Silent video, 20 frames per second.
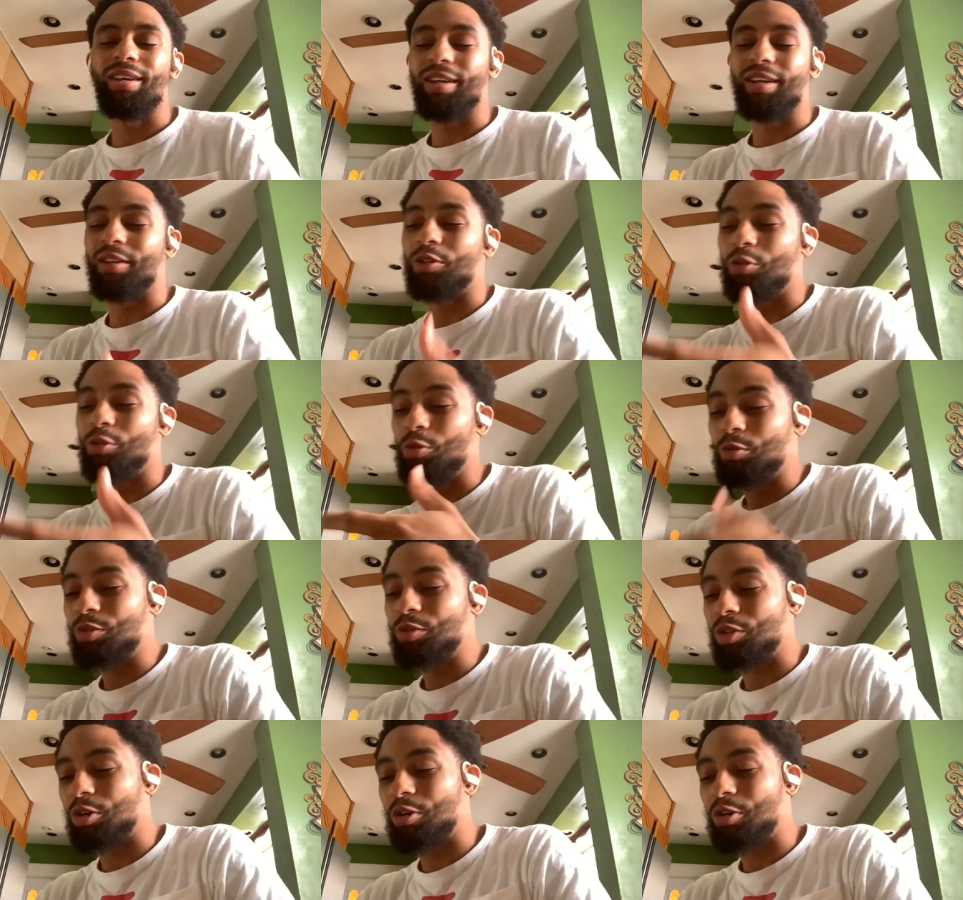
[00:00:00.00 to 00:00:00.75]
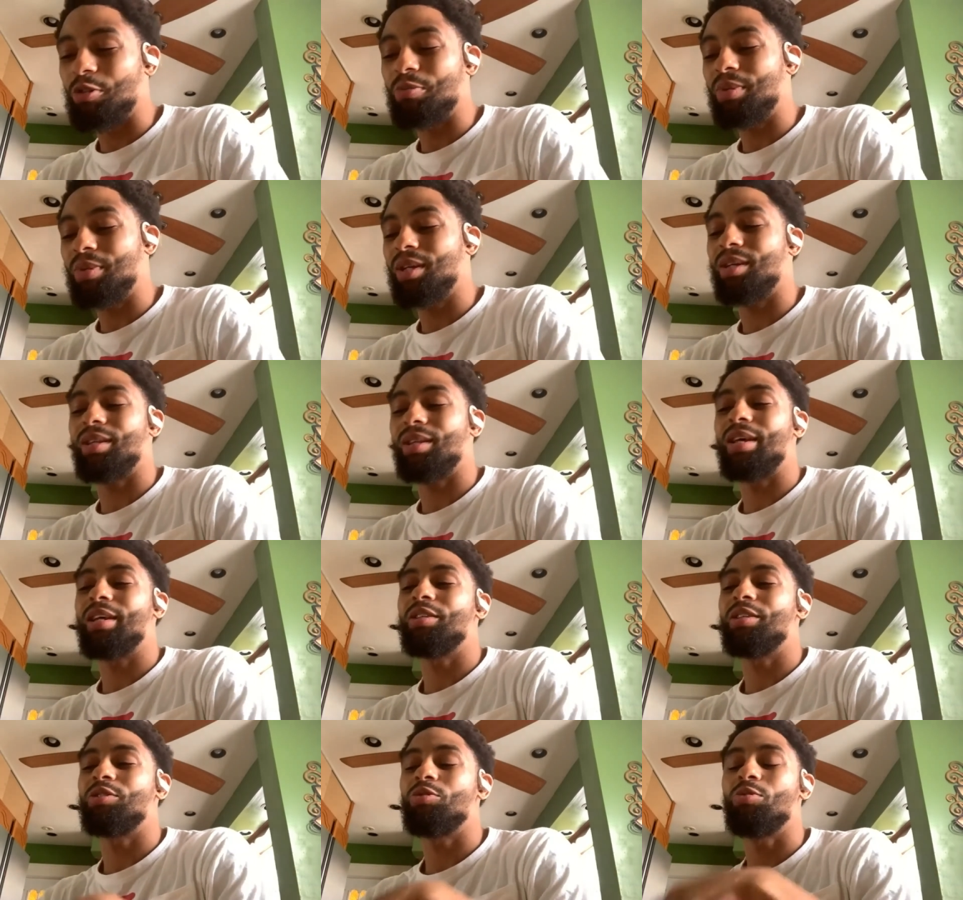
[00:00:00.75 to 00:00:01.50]
And you told me
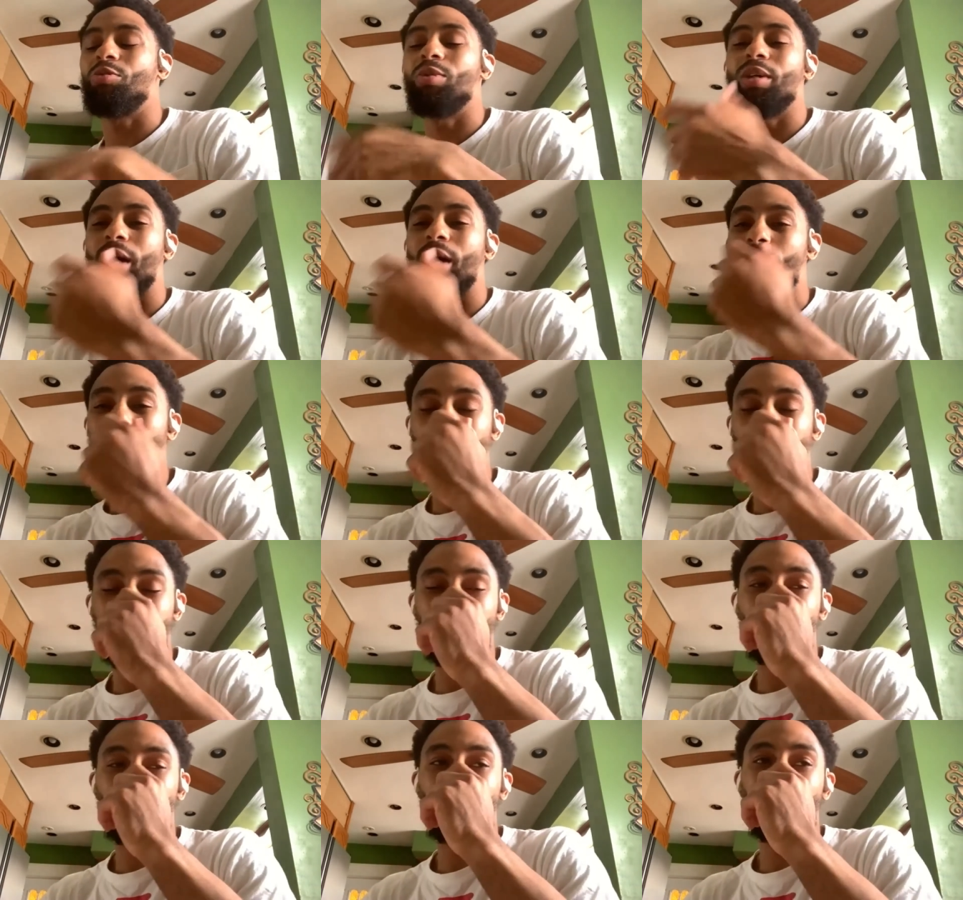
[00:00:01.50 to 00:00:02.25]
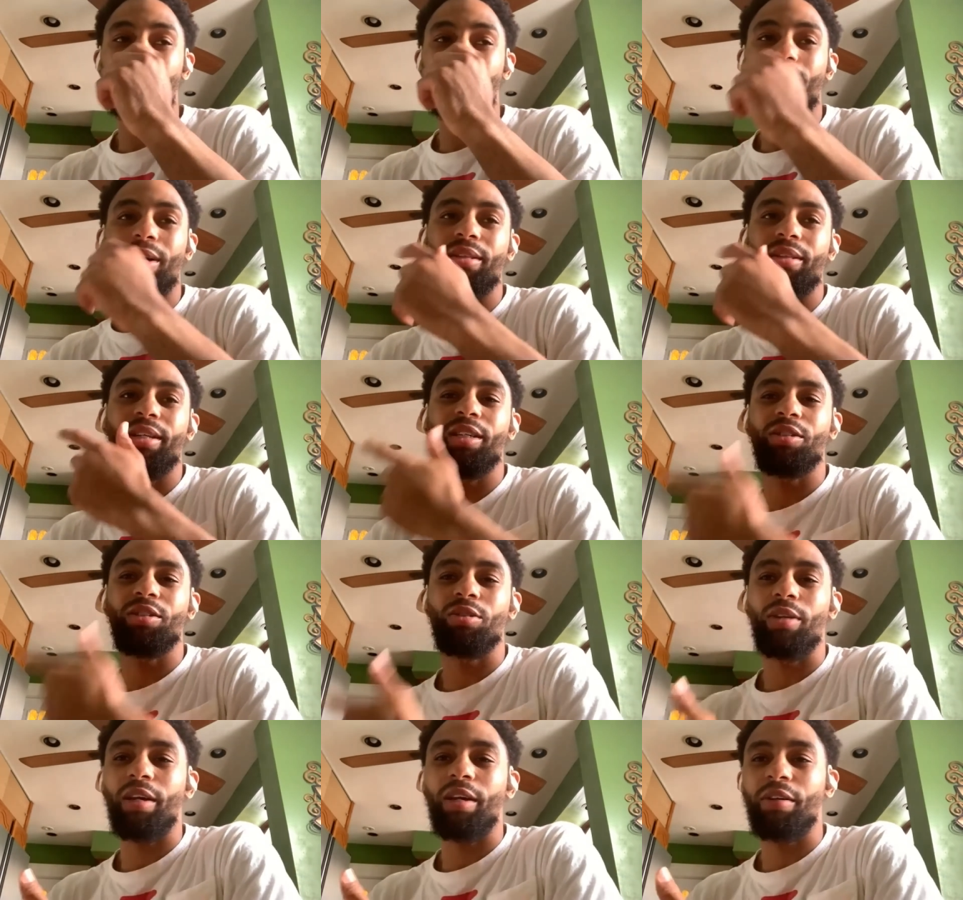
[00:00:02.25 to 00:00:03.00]
that I wouldn't have to worry about
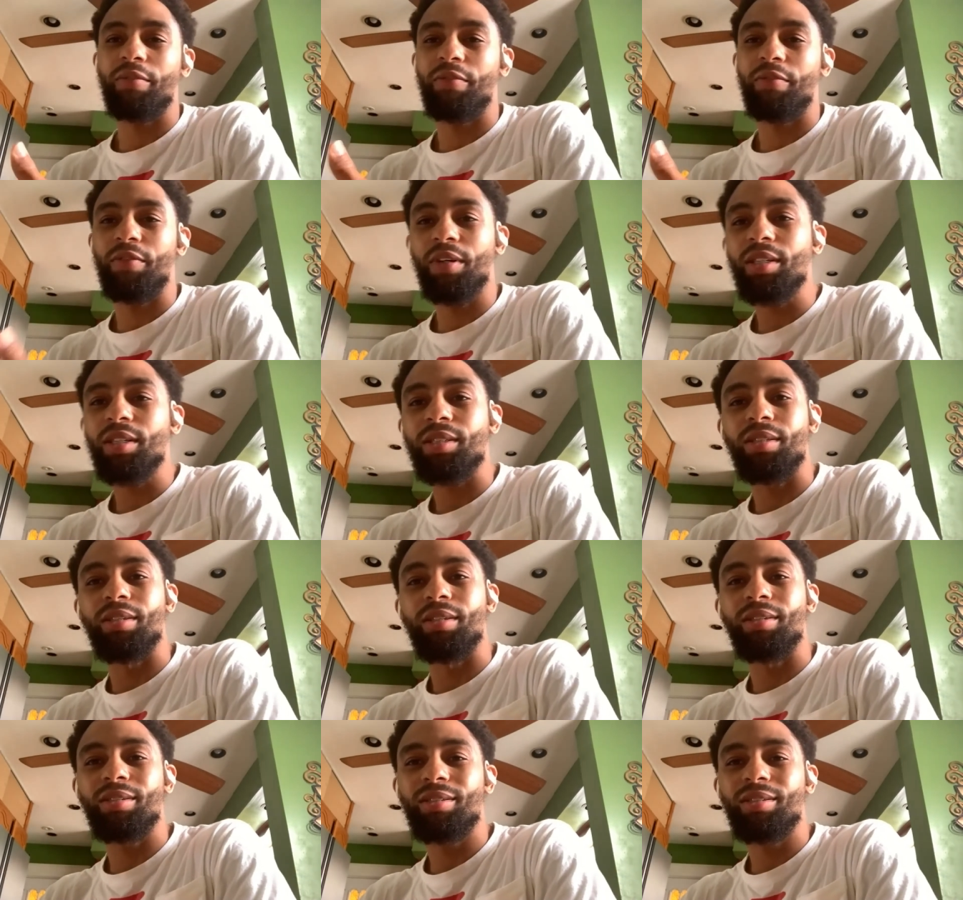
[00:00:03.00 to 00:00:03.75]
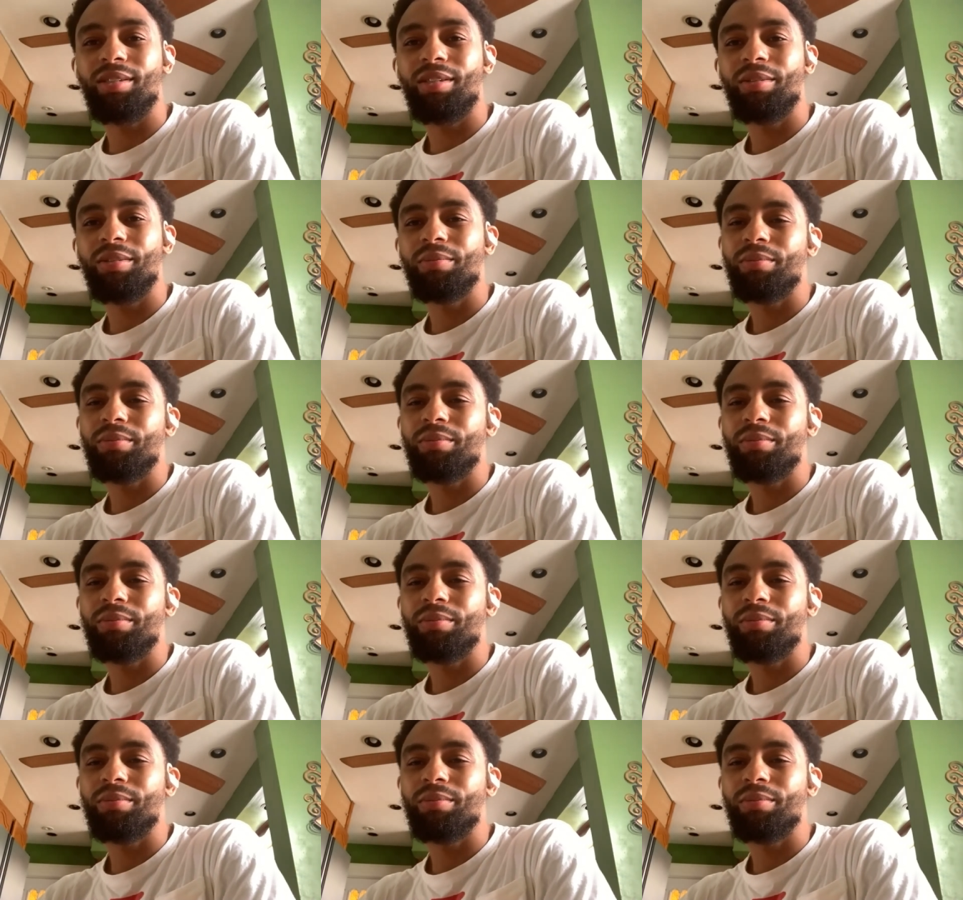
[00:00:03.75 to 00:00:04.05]
that. So like, fix this.